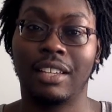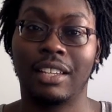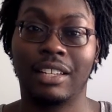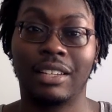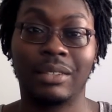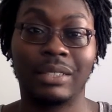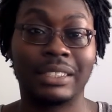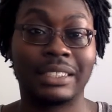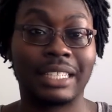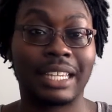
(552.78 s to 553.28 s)

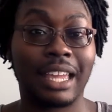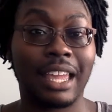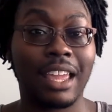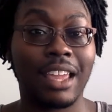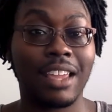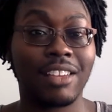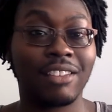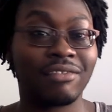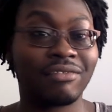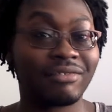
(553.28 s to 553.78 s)
I was
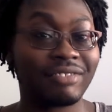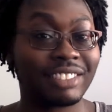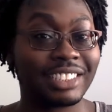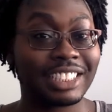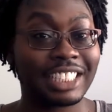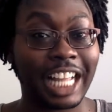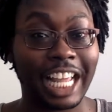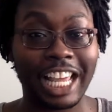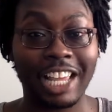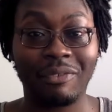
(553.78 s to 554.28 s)
saying,
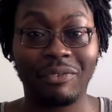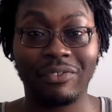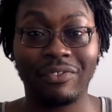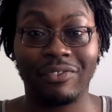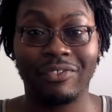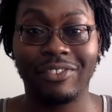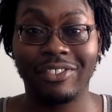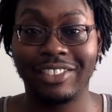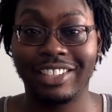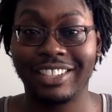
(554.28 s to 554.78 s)
if
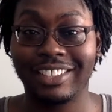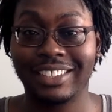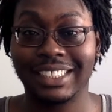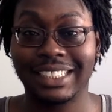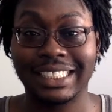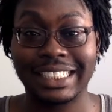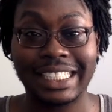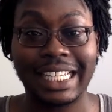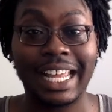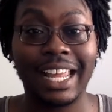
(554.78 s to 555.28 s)

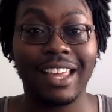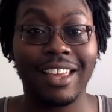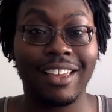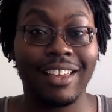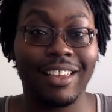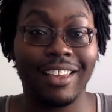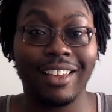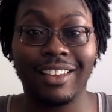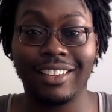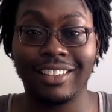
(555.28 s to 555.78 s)

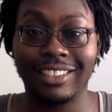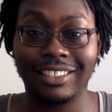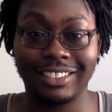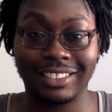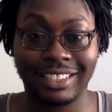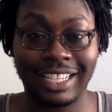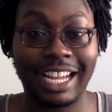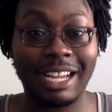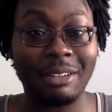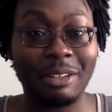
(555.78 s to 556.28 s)

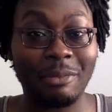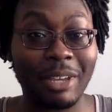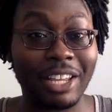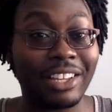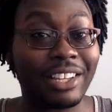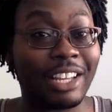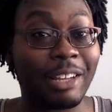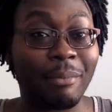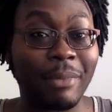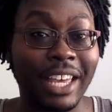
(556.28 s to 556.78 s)
it's time to make
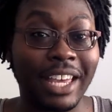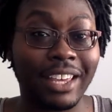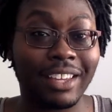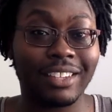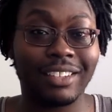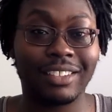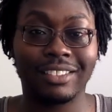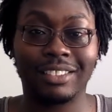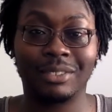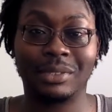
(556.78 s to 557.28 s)
a comeback.
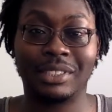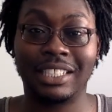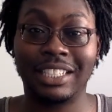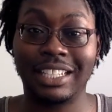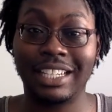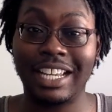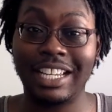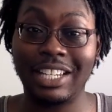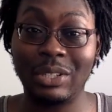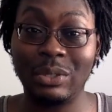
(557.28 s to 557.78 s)
I was
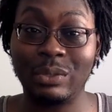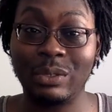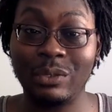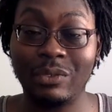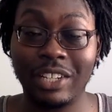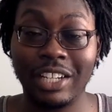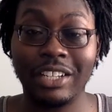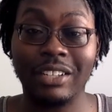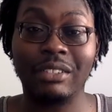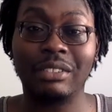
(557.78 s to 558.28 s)
looking at
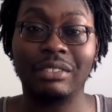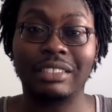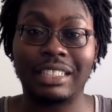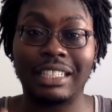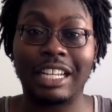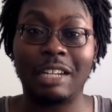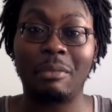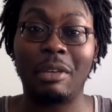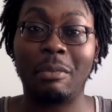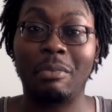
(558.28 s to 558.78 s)
YouTube videos, a
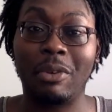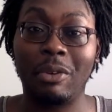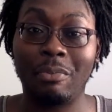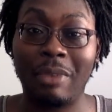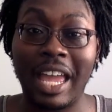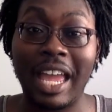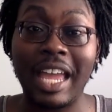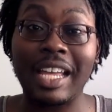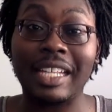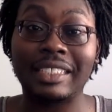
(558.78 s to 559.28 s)
lot of people
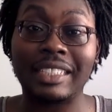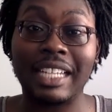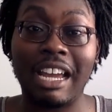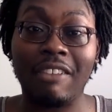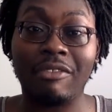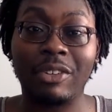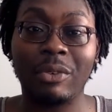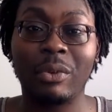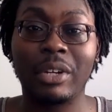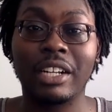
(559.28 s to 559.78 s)
pass
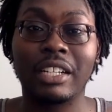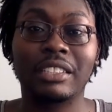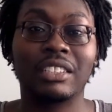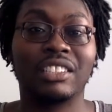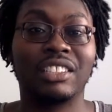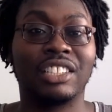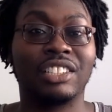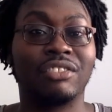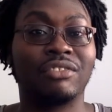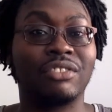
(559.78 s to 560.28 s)
afterwards,
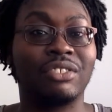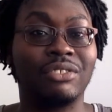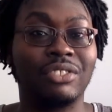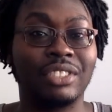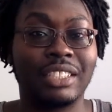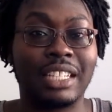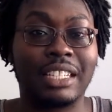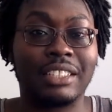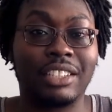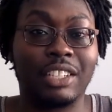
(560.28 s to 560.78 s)
and you
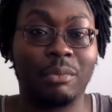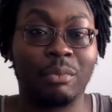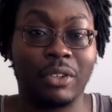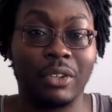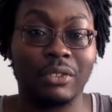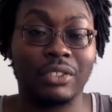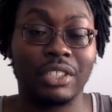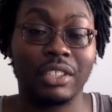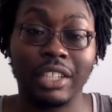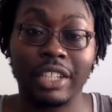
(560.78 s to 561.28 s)
just have to
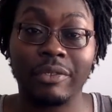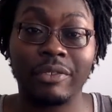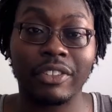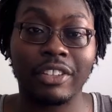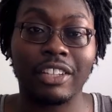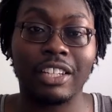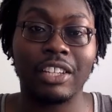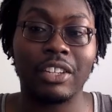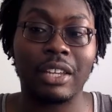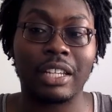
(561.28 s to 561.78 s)
approach it
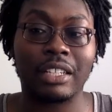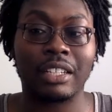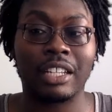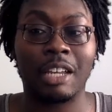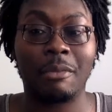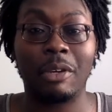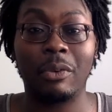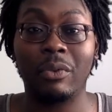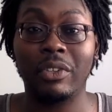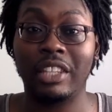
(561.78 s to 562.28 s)
differently. You have to
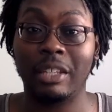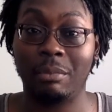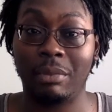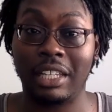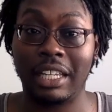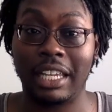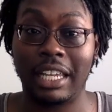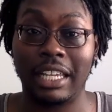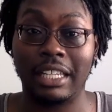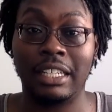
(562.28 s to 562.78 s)
come up with a
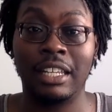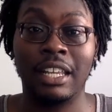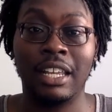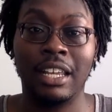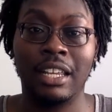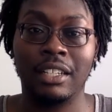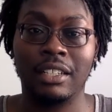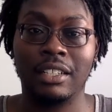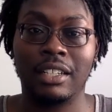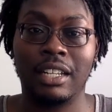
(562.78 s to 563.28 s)
plan
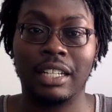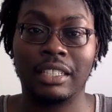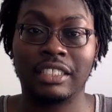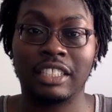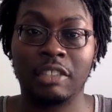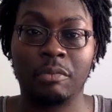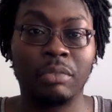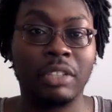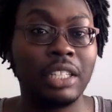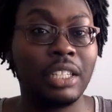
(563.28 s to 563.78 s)
that's
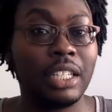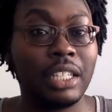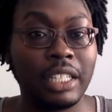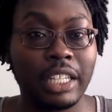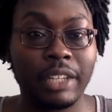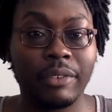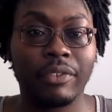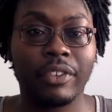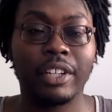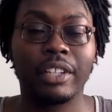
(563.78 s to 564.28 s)
completely
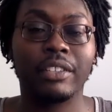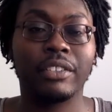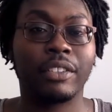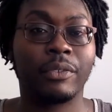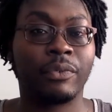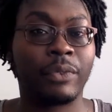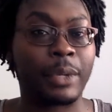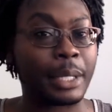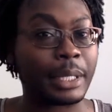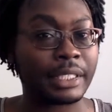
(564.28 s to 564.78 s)
different. The
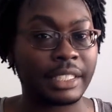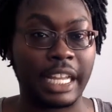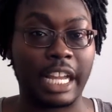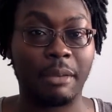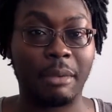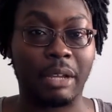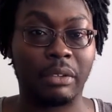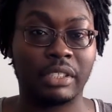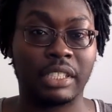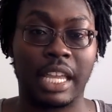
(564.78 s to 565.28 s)
first
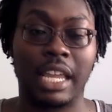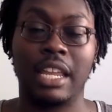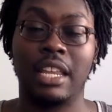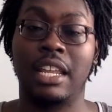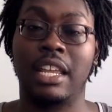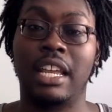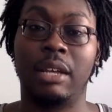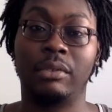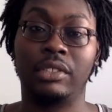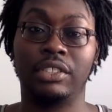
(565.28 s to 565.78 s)
time I was taking
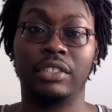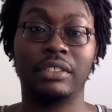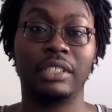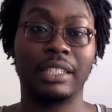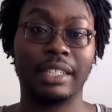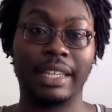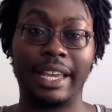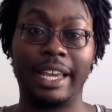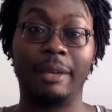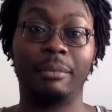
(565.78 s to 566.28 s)
it, I was
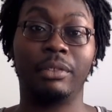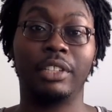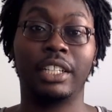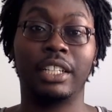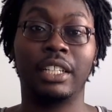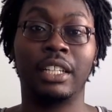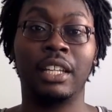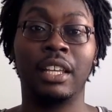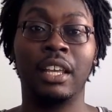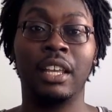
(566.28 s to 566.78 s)
using
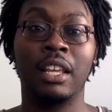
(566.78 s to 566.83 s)
Kaplan.